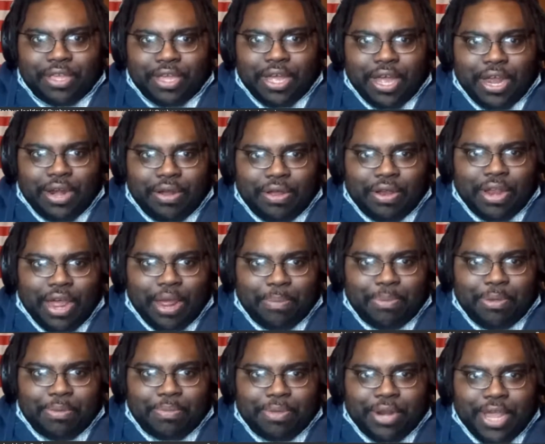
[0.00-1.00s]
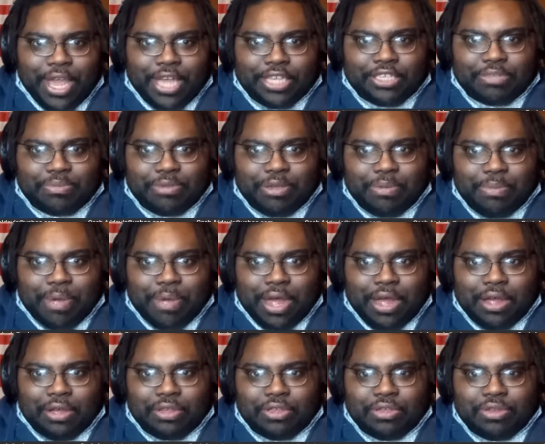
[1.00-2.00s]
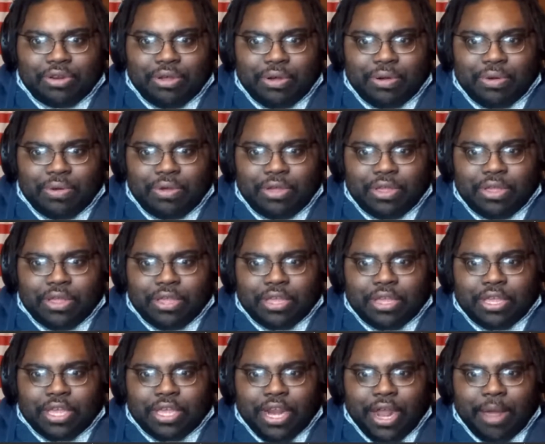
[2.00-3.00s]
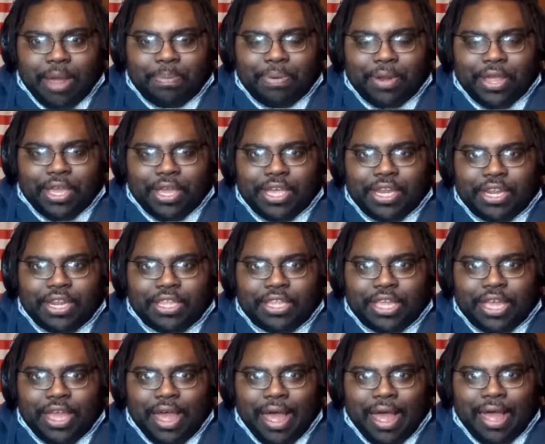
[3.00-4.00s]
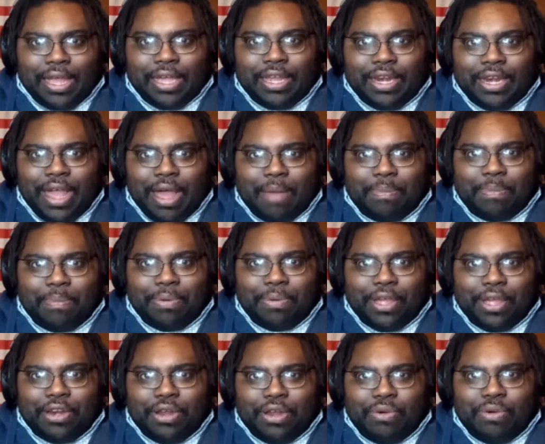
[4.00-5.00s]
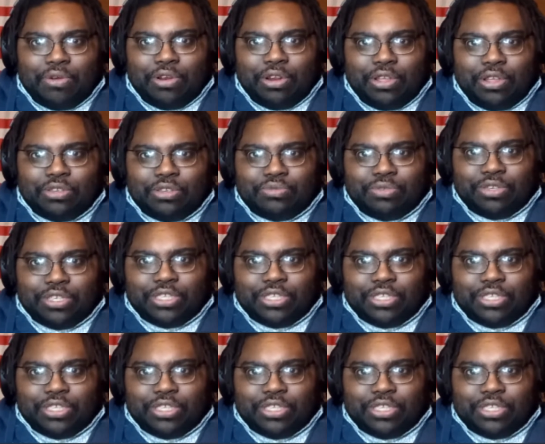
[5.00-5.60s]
I know a lot of people been asking me about, you know, can I play anything? I cannot play no clips with